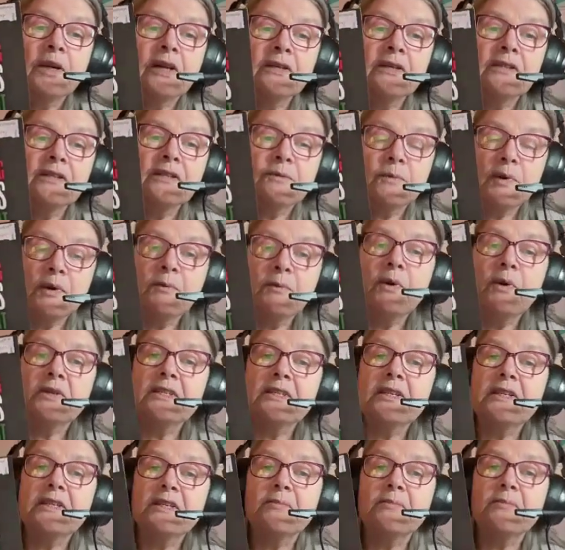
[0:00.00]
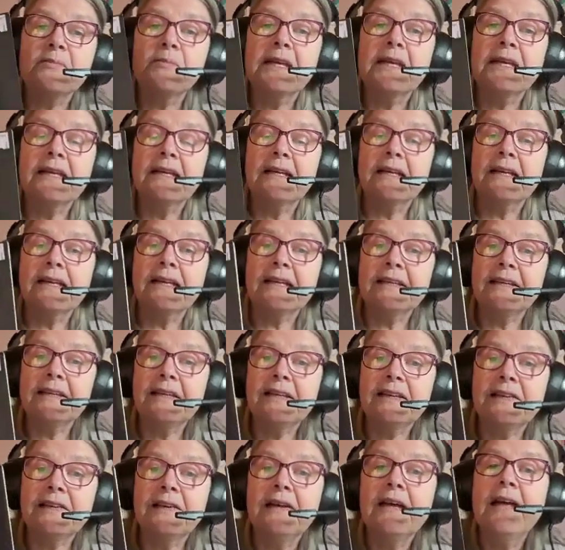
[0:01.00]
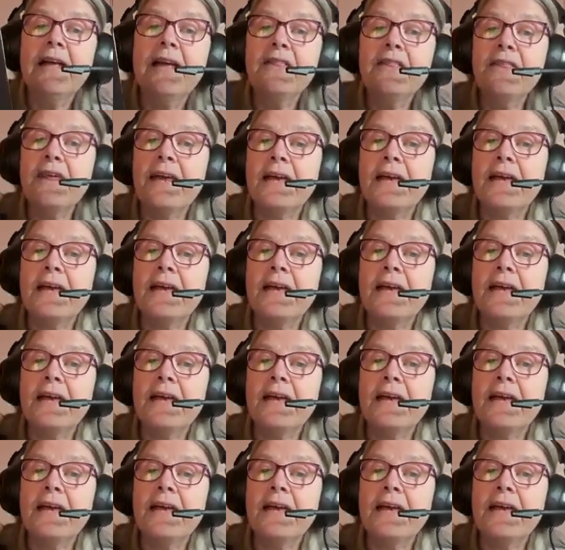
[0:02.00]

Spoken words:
because we wanted to make it clear